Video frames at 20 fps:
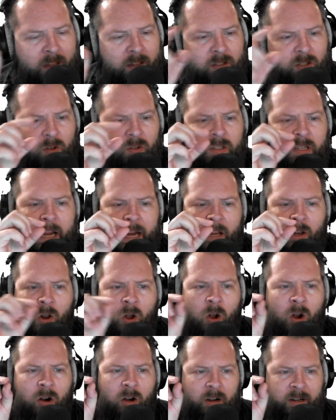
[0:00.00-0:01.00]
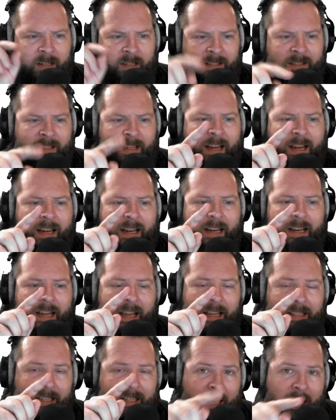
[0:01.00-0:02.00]
So it's like longer. It doesn't say
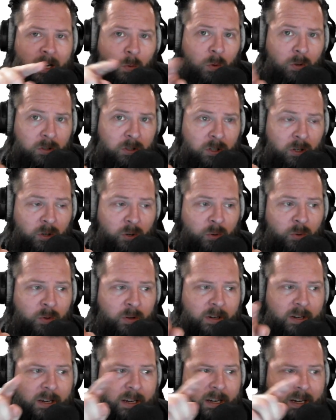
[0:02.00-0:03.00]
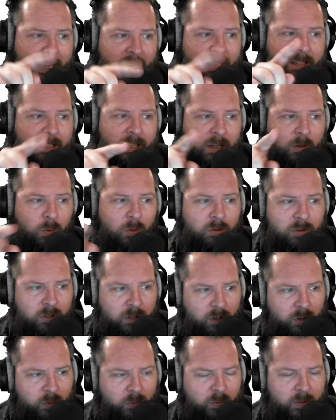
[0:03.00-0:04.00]
it's equal to, it is equal
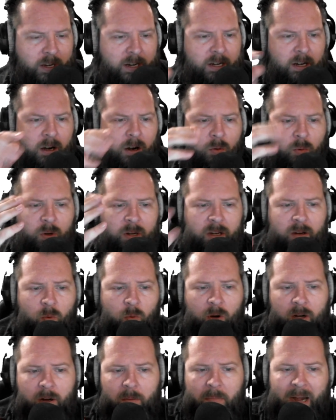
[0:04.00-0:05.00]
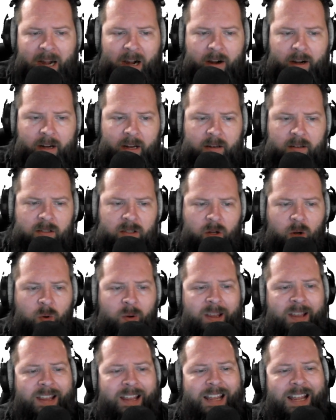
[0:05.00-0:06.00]
to. Like we're comparing it.
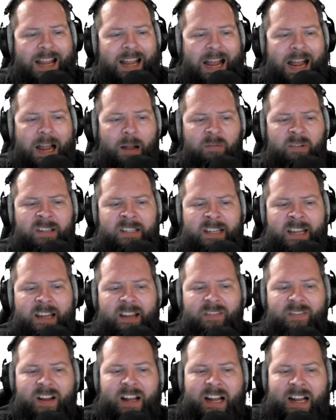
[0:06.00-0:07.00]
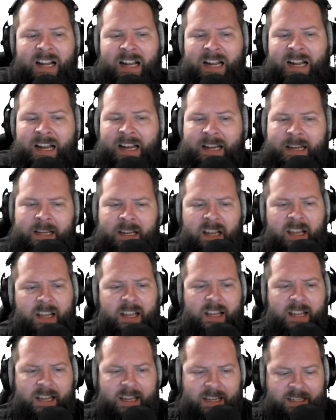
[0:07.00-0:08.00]
So I'm going to say if I
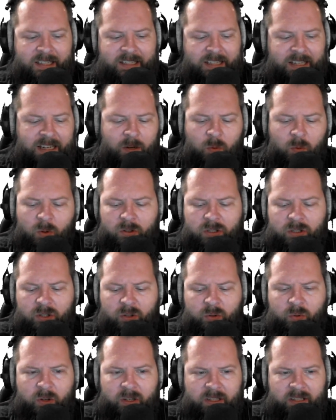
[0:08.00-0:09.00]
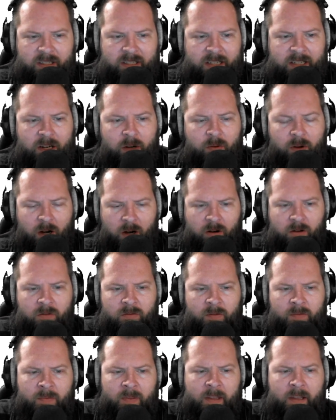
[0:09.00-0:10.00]
is equal to
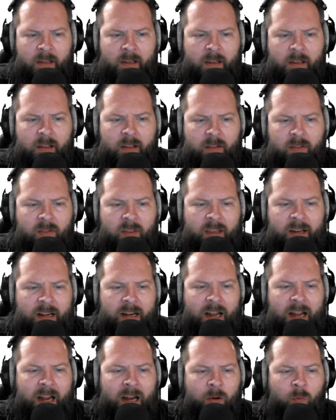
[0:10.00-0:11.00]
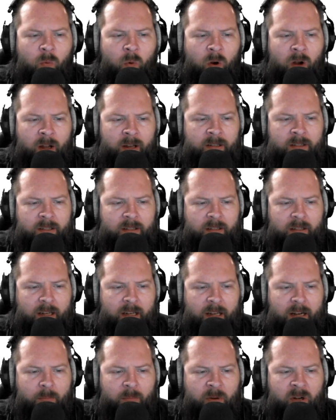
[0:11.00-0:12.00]
0, then I want,
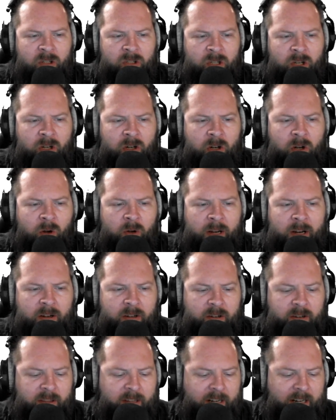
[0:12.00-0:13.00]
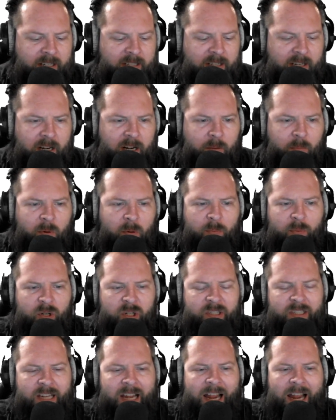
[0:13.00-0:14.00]
and I'm just going to go down here to the next line. I'm going to
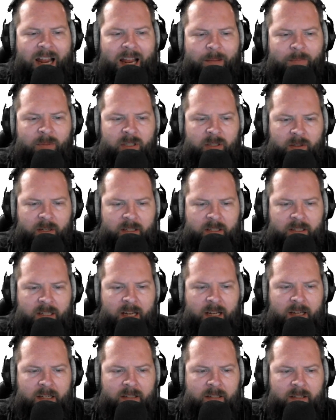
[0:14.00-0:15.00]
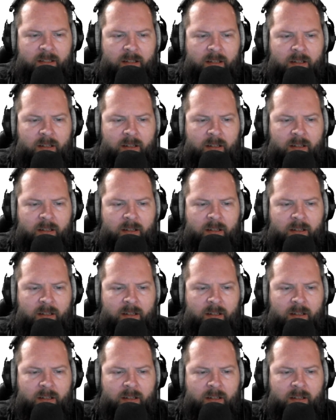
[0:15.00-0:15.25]
push tab to indent.